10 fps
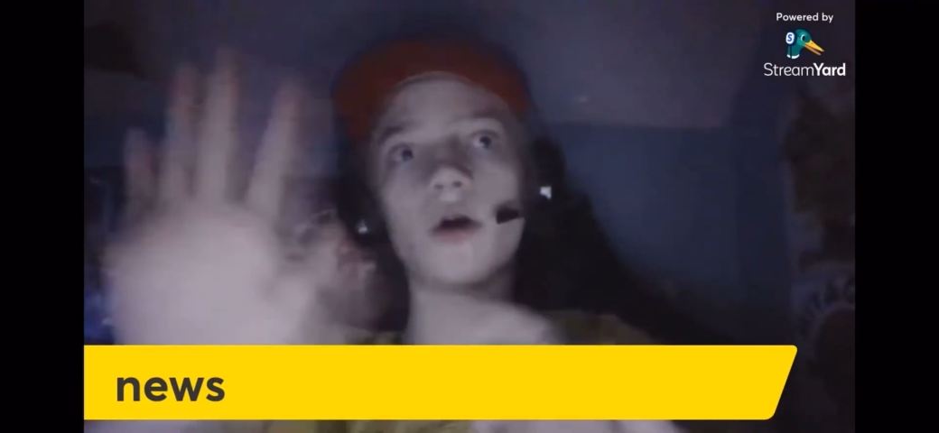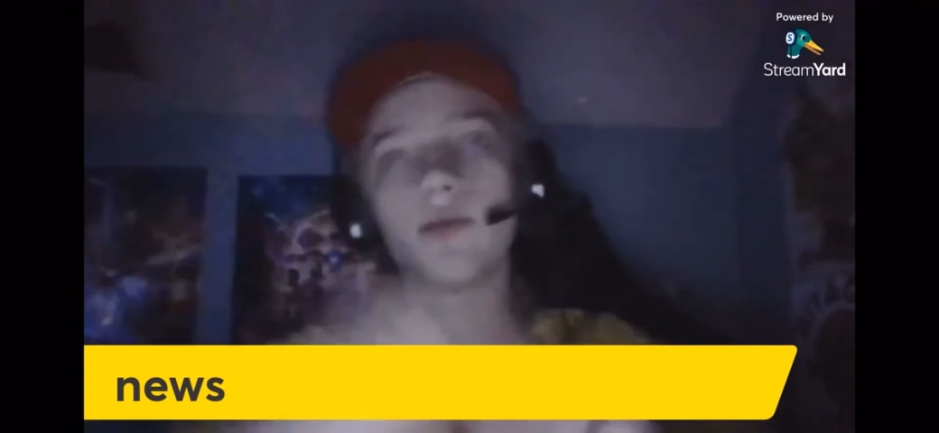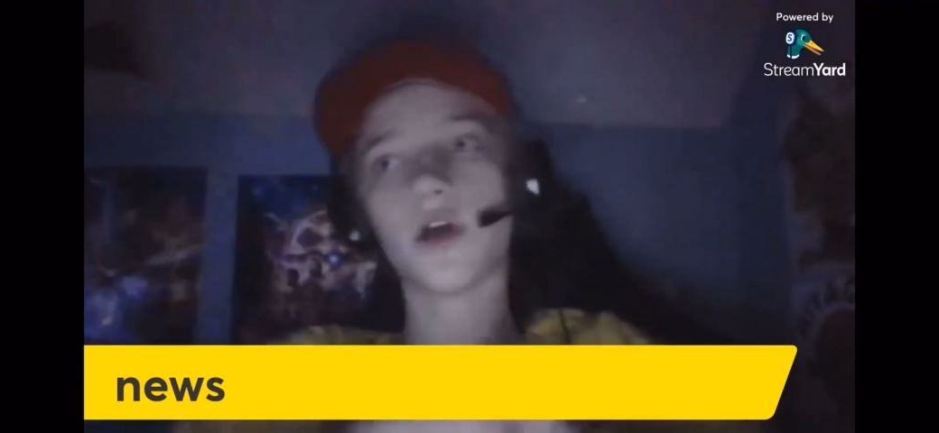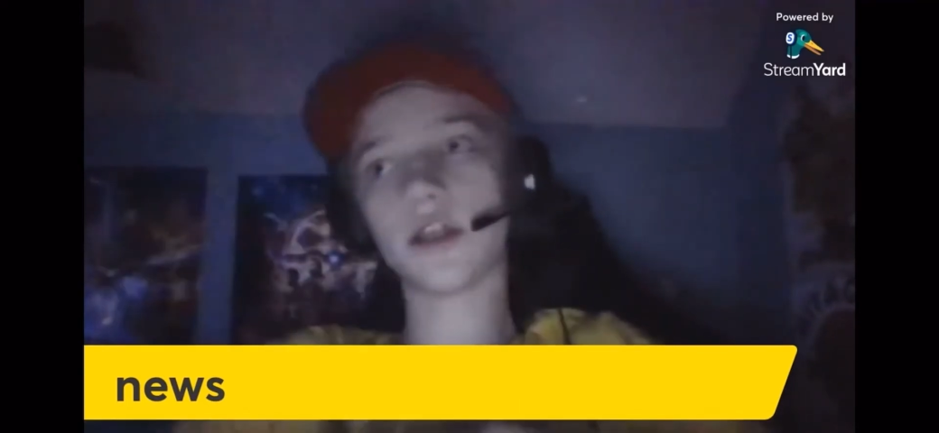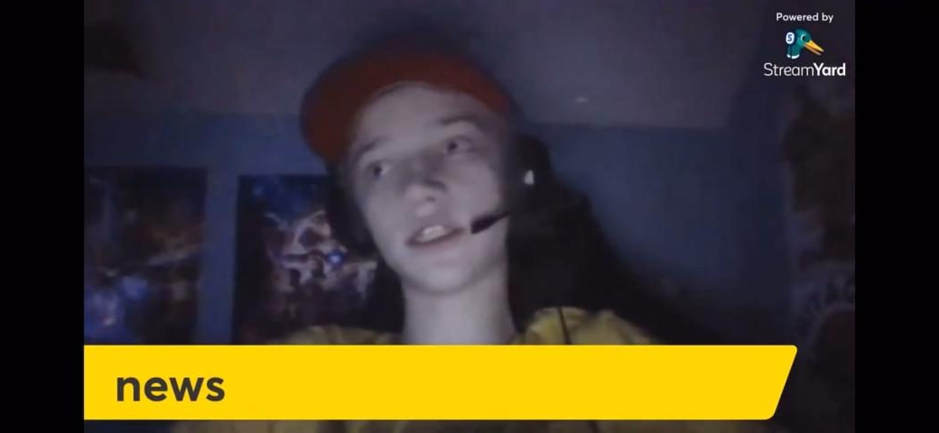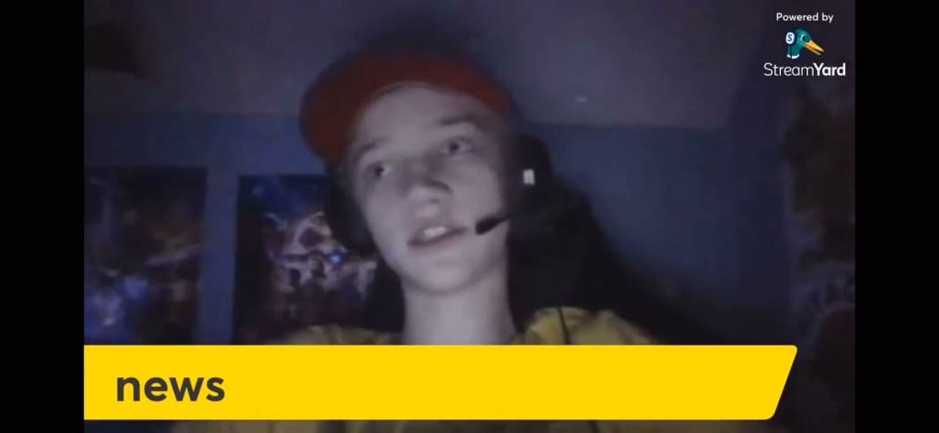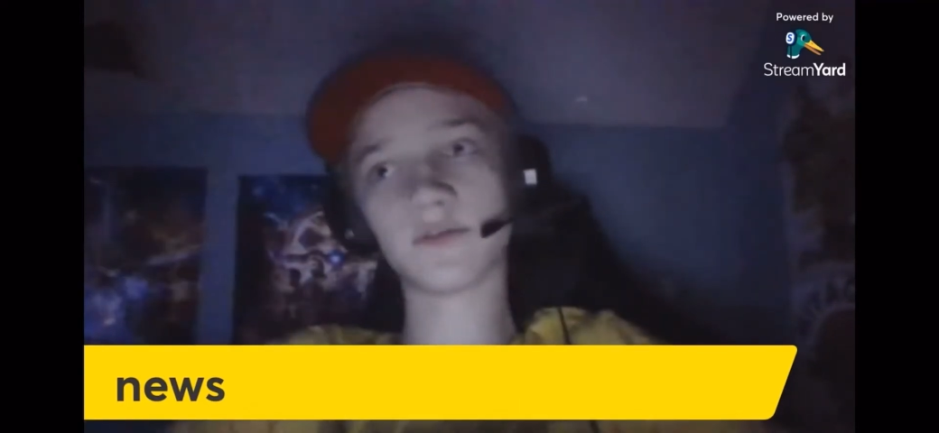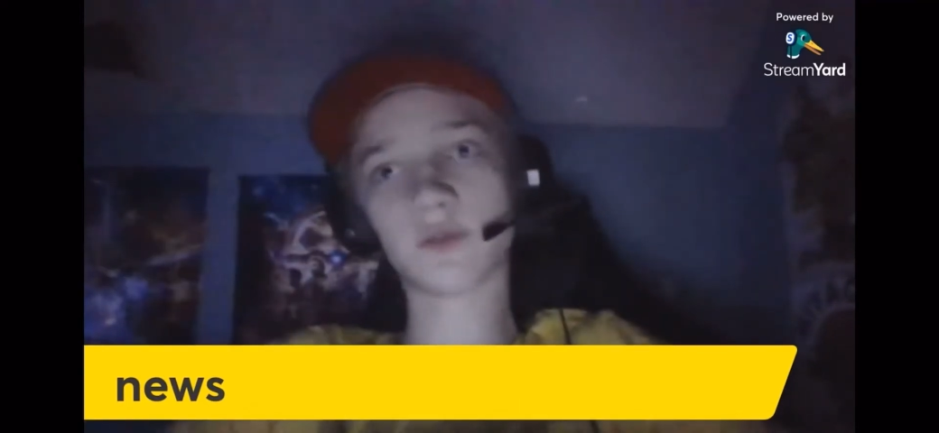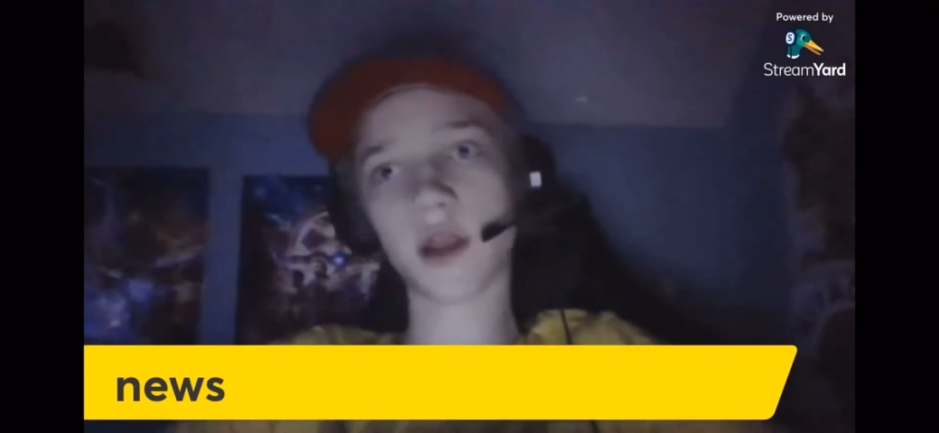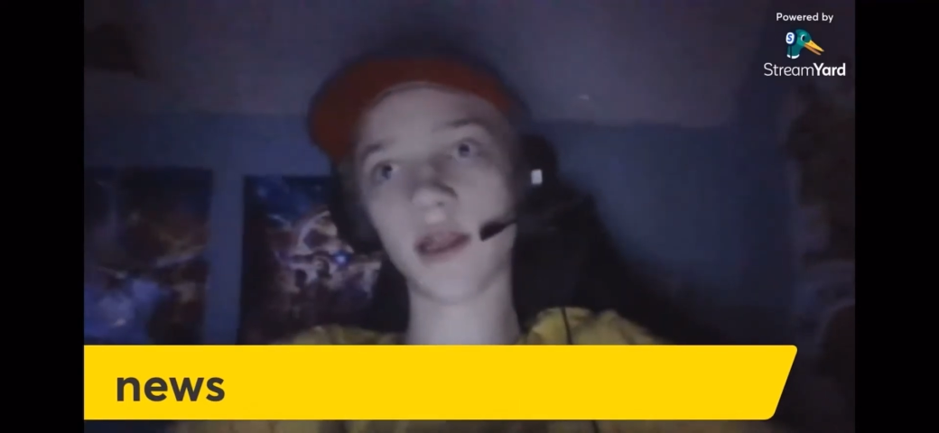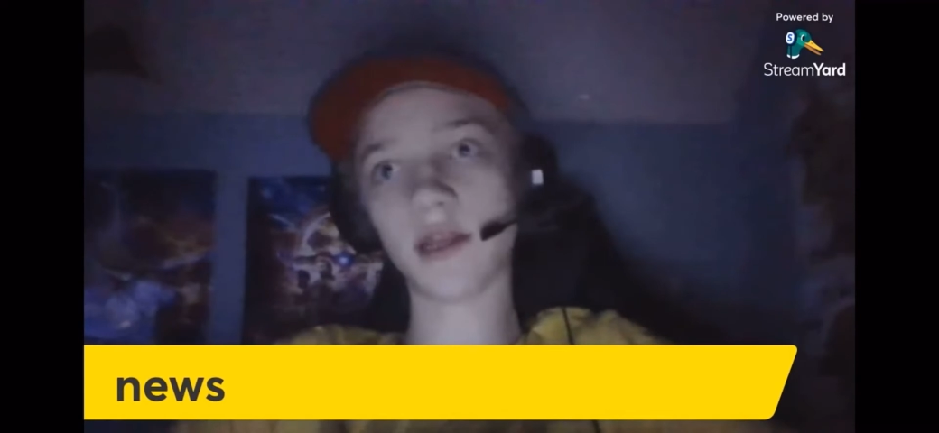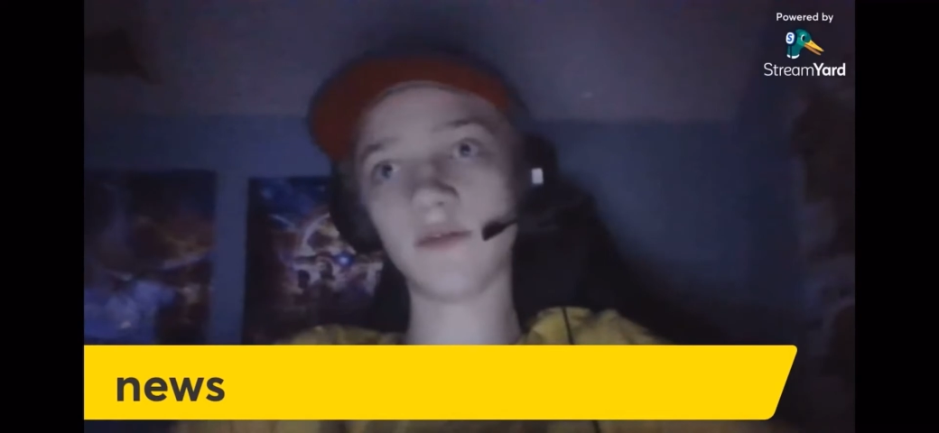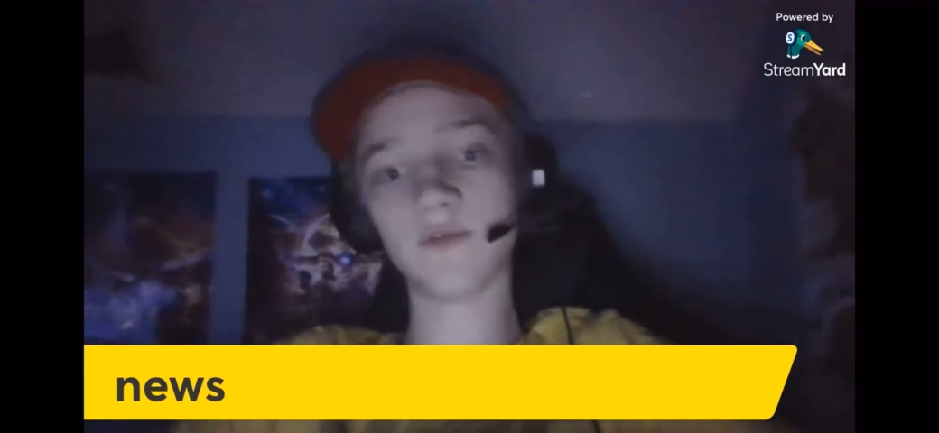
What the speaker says: the process of writing,